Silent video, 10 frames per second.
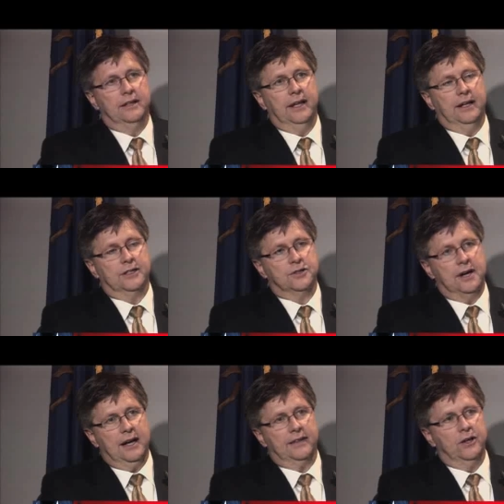they
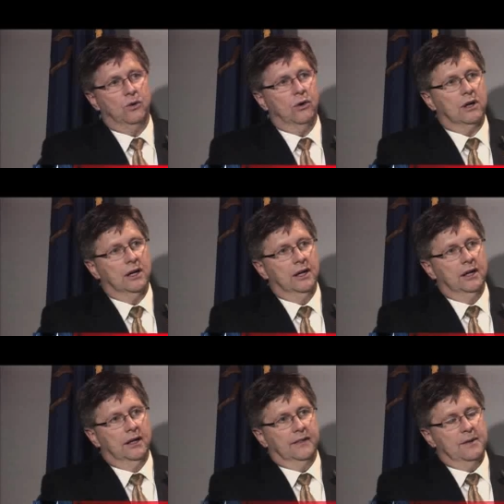extract the ore,
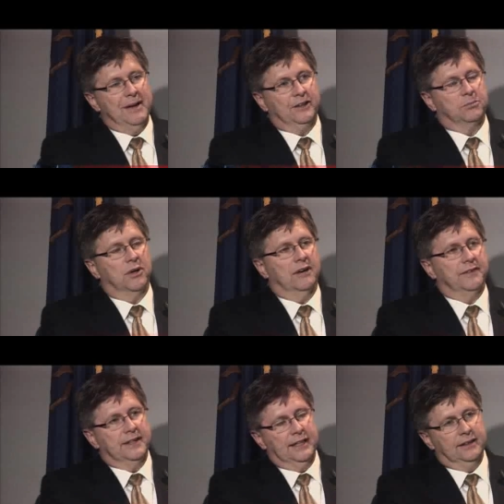they make their
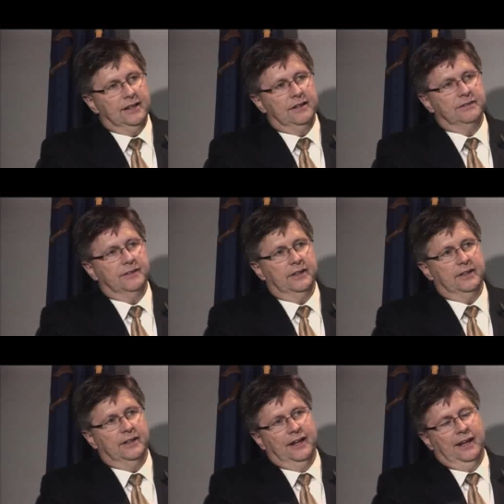profit, and they leave.
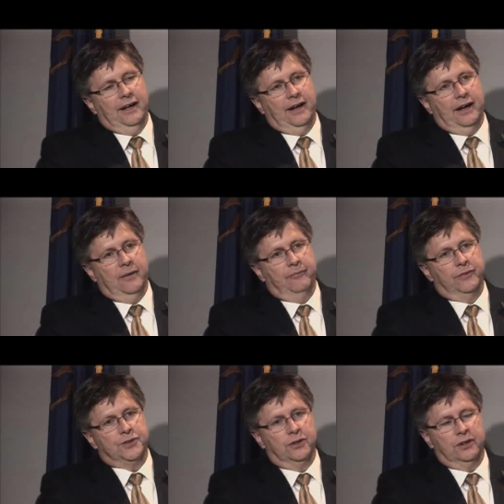And
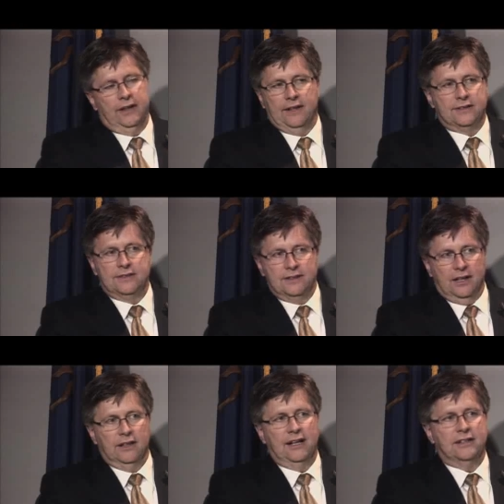certainly that's a
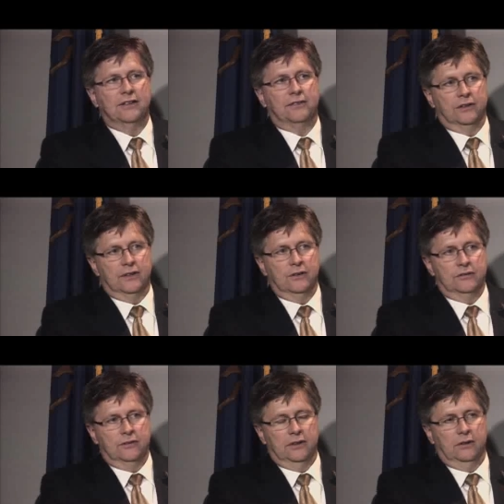lot different
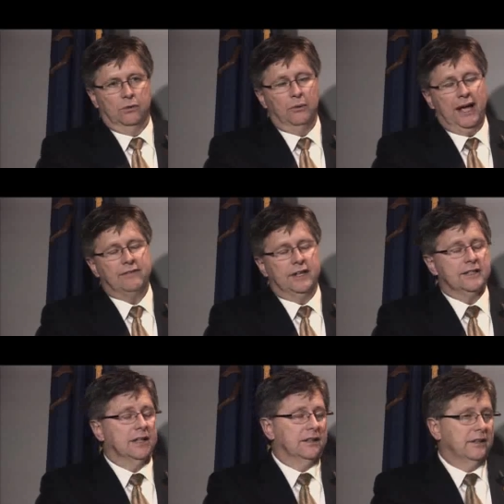than what we have today
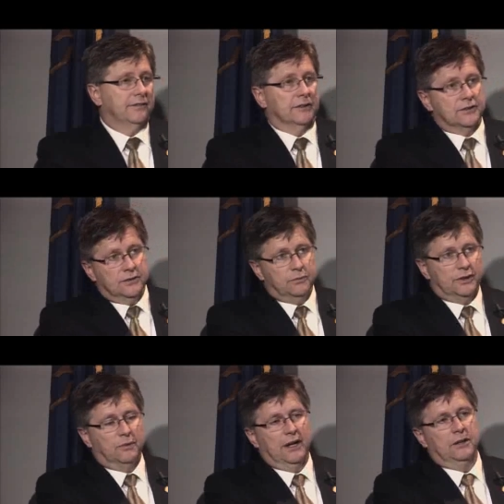is a lot different
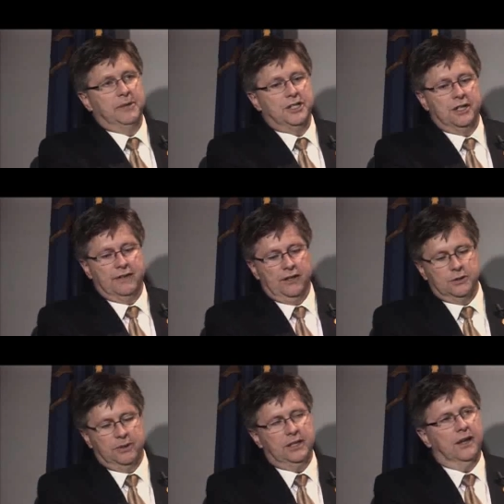with reclamation and everything else.
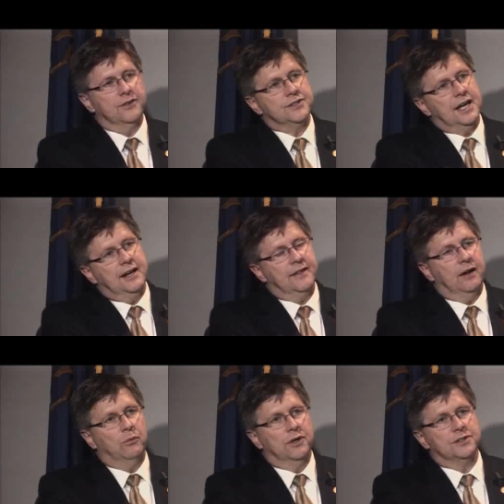But the other side of
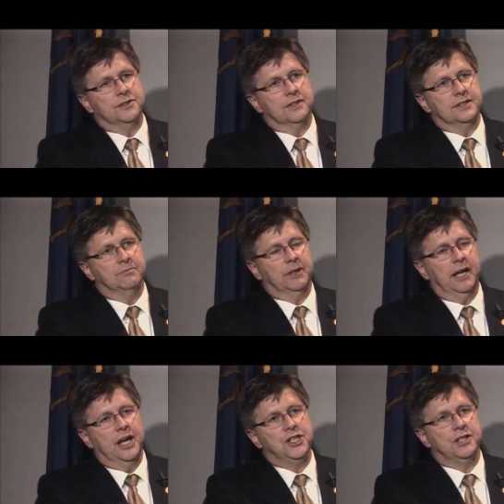that was this
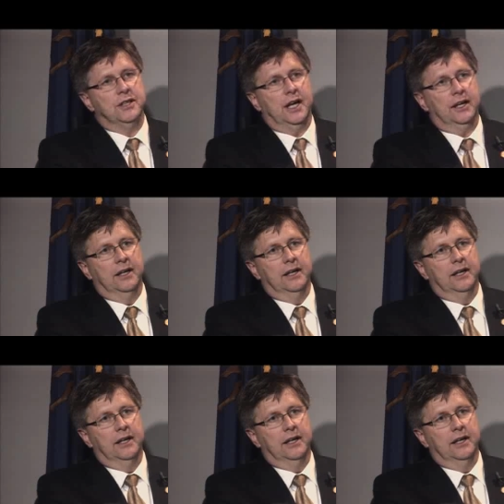implication that